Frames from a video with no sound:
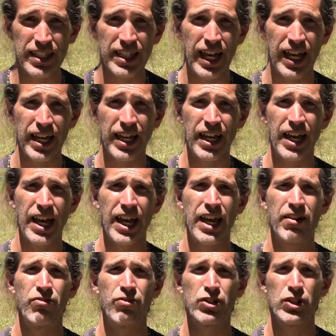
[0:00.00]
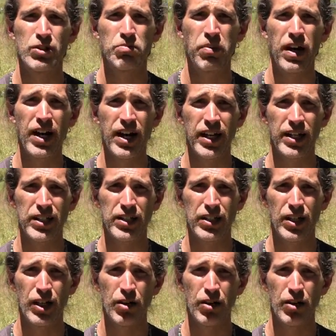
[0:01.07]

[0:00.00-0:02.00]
that and respond